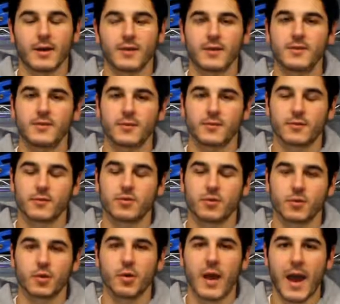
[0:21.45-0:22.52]
even if you
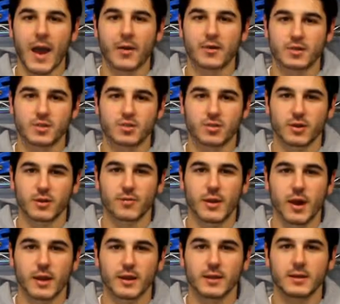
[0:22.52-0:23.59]
don't know how to string a
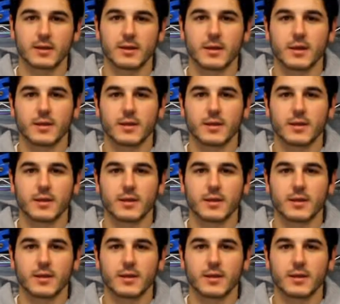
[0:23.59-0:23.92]
pocket,